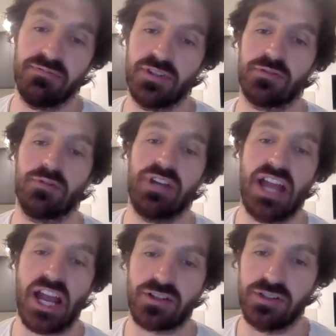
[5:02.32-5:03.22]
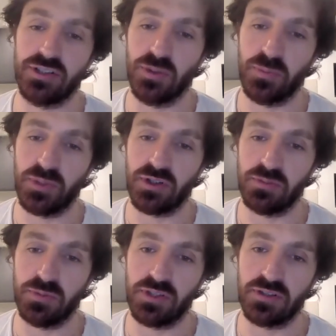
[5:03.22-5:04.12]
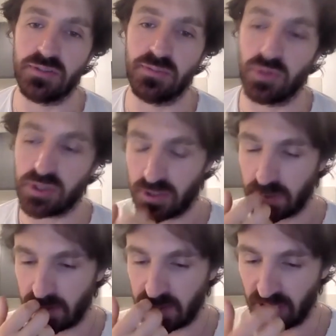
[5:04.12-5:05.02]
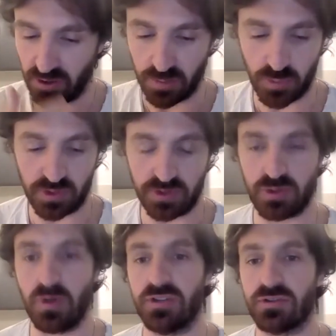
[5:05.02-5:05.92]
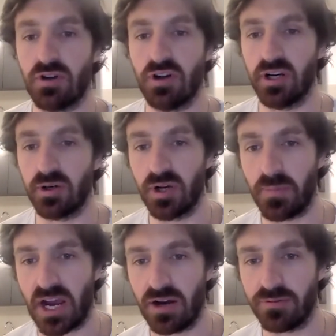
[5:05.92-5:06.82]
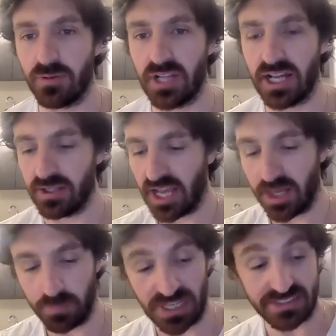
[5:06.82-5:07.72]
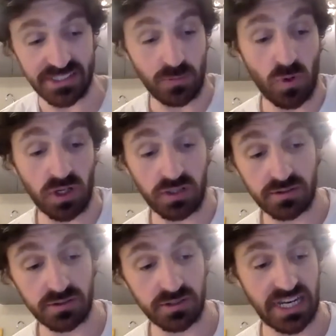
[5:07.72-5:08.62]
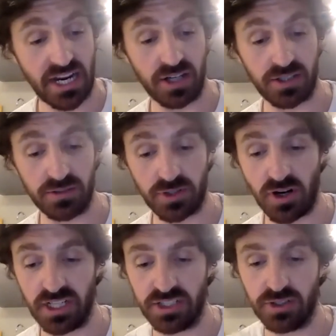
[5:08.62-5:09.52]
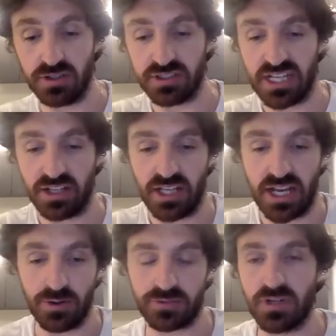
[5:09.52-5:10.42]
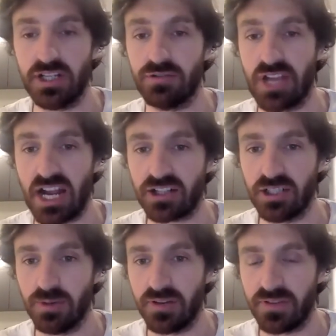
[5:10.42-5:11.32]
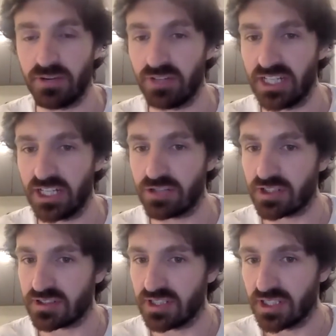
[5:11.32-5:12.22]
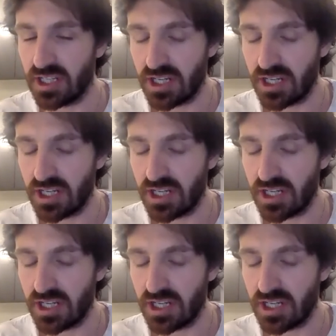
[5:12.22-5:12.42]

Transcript: visceral reaction to it, because because the book, you know, the book is quite strong and quite powerful, and and basically what the character of Carney does and how how his friends react to him, I found really interesting,